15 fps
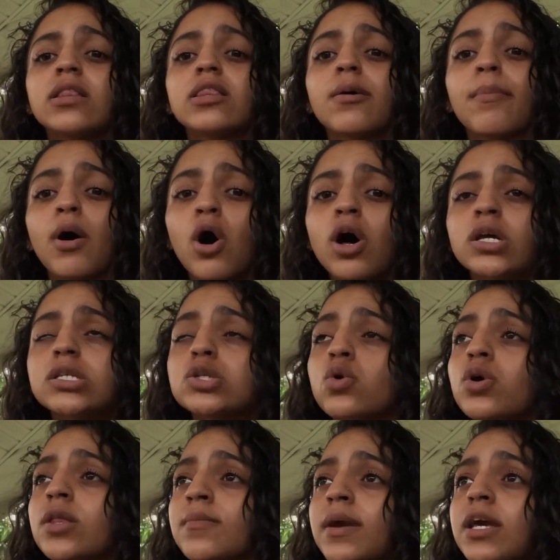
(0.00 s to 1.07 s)
the boss
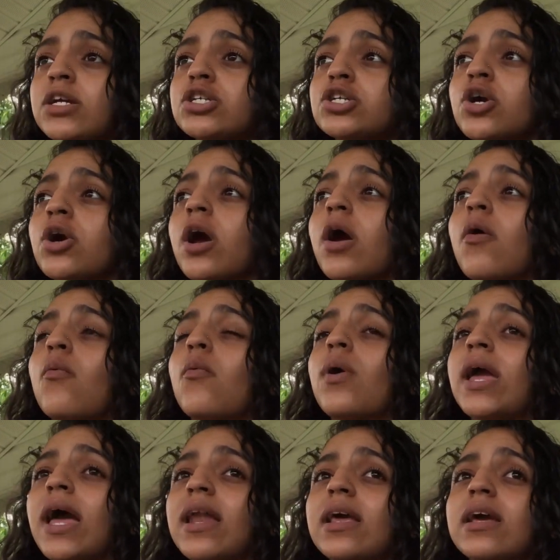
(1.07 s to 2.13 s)
or the manager. We
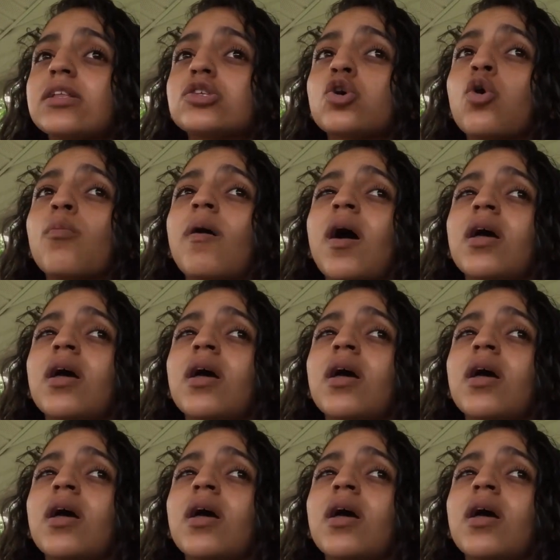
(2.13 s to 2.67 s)
had to get told by